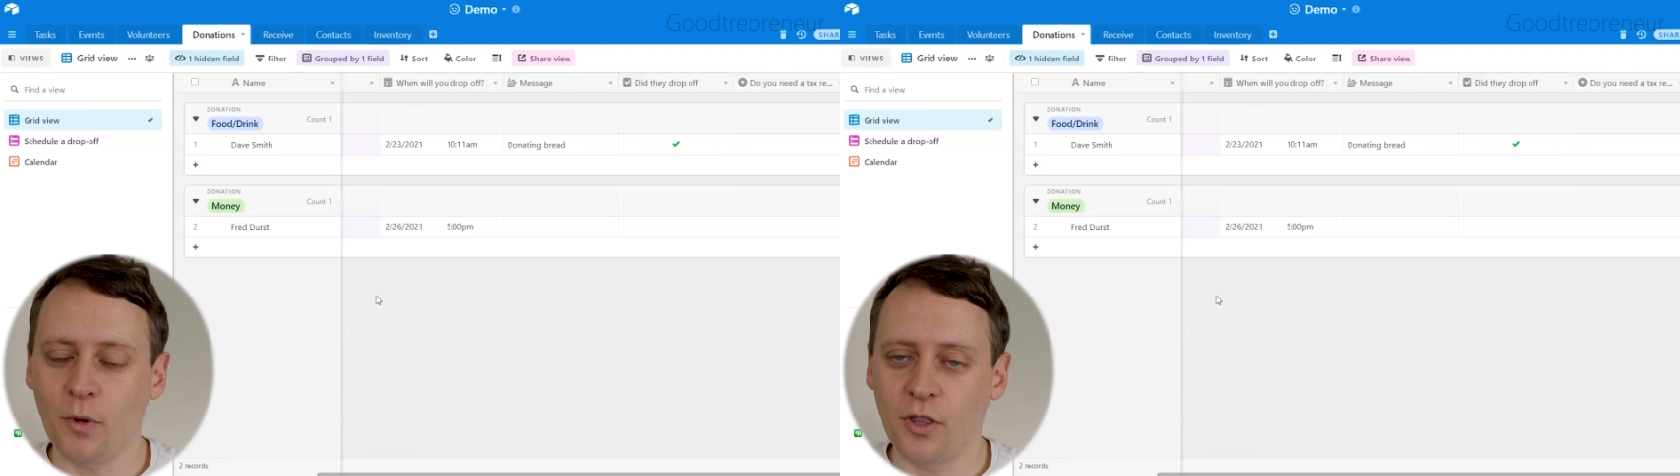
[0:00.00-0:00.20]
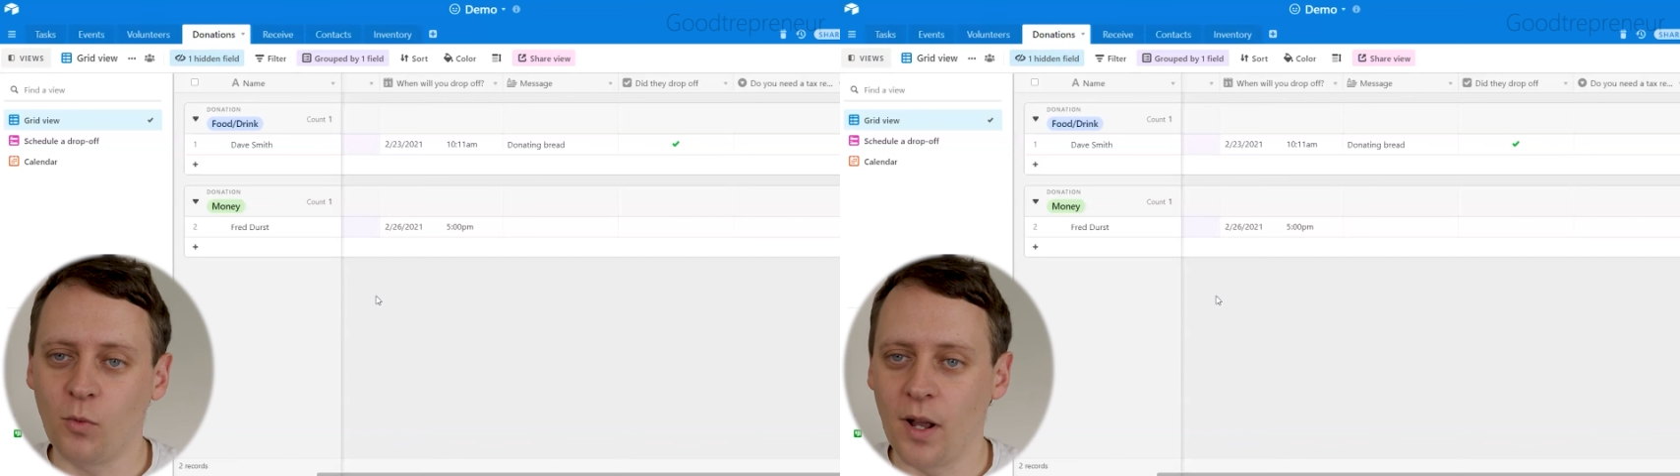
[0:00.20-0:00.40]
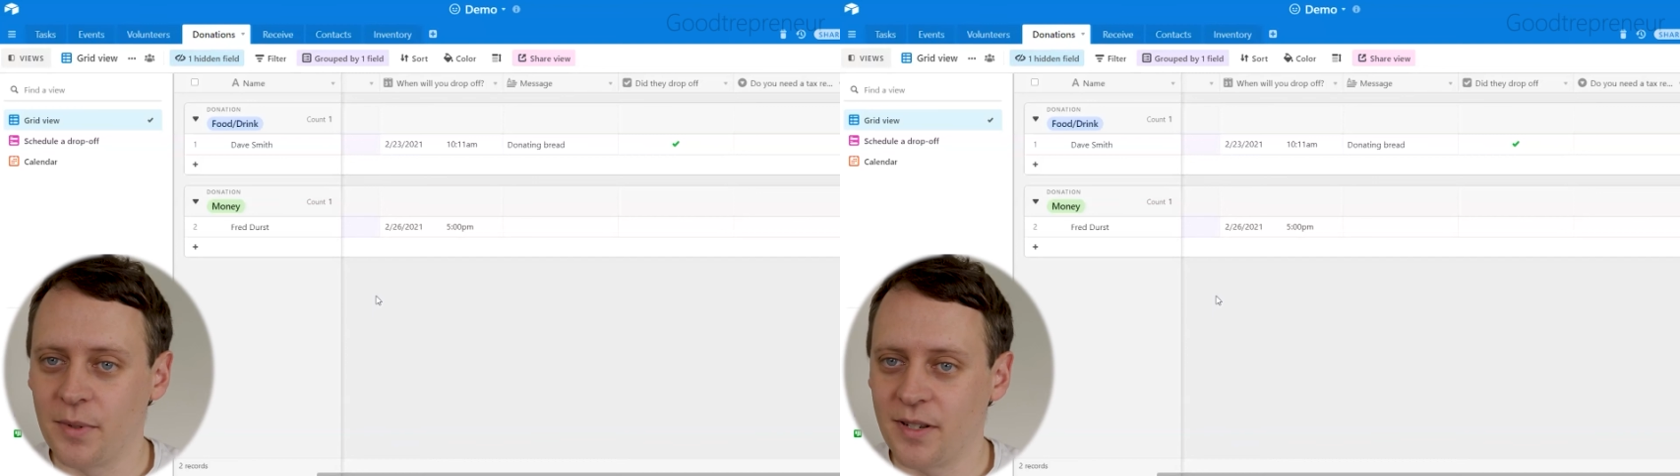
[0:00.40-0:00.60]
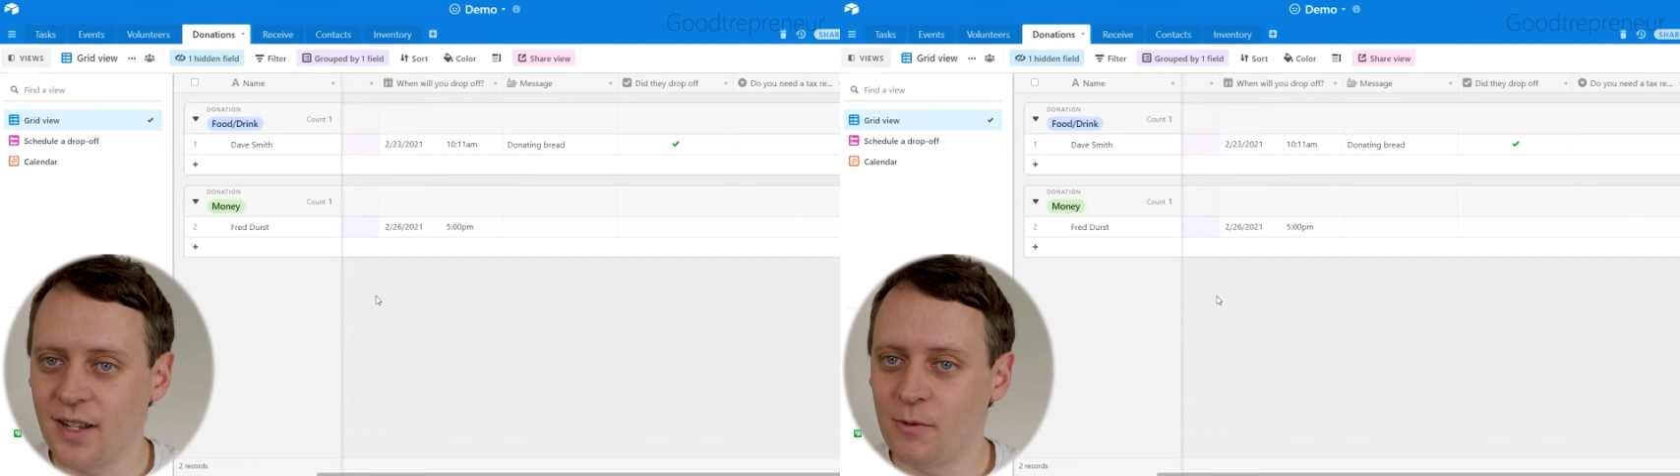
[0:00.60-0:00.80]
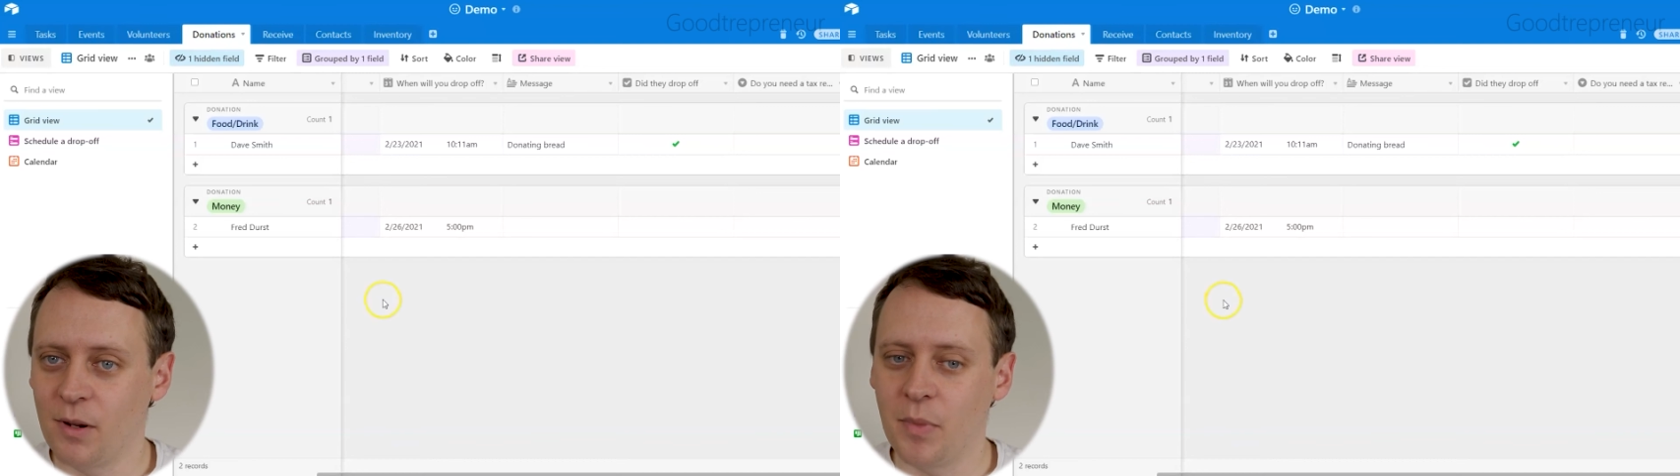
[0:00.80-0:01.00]
on the
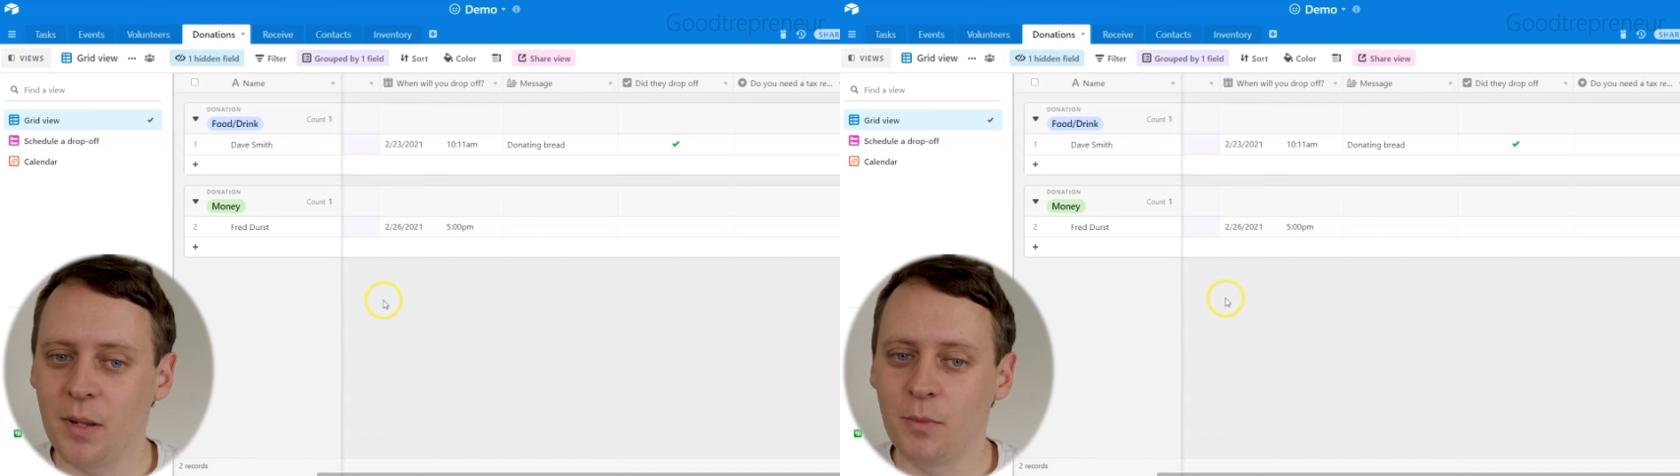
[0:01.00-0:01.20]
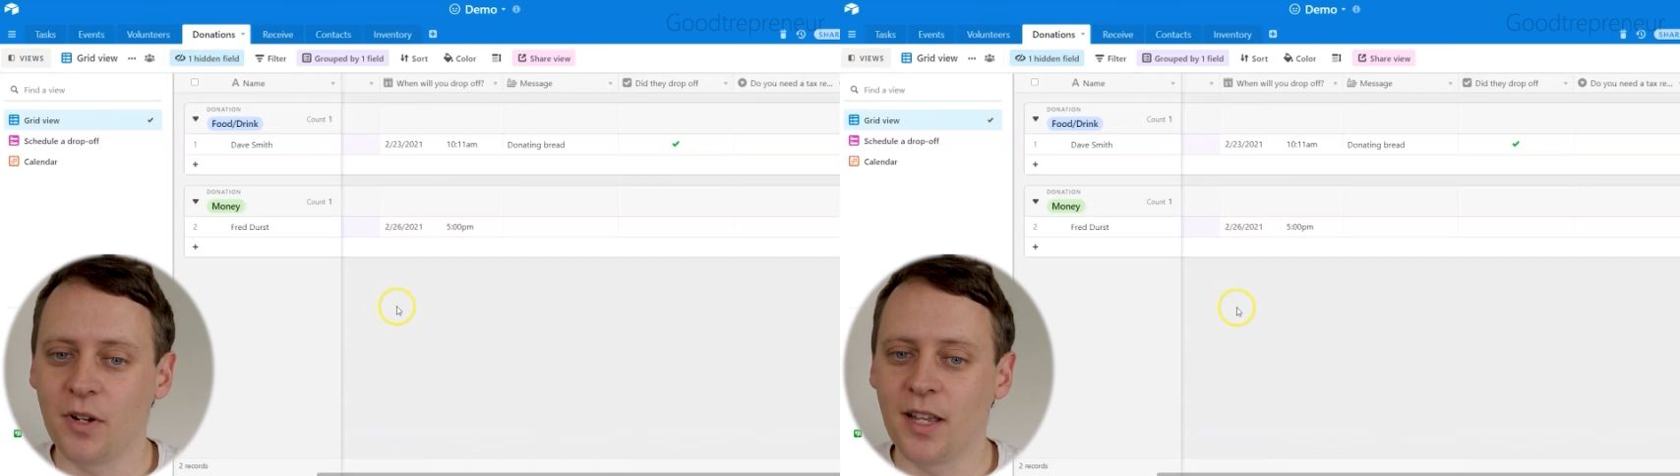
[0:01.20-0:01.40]
website where people